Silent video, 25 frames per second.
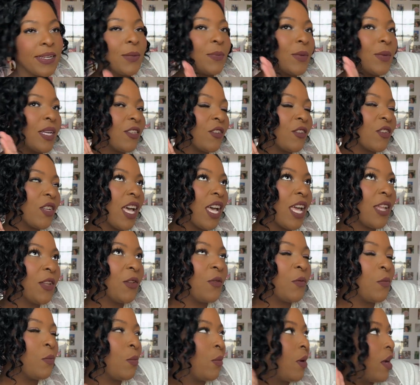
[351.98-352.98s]
much kind
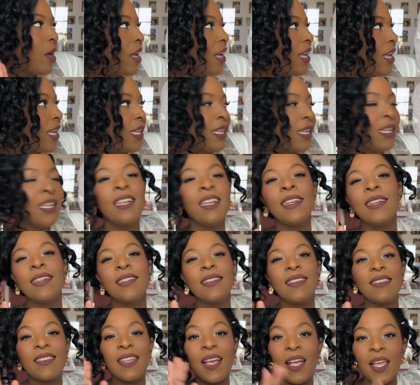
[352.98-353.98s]
of my
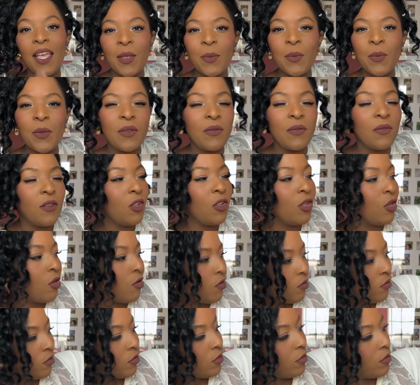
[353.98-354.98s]
type of
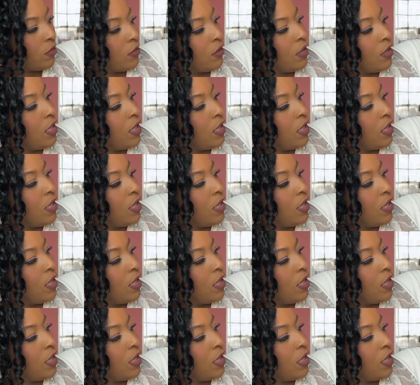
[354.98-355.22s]
long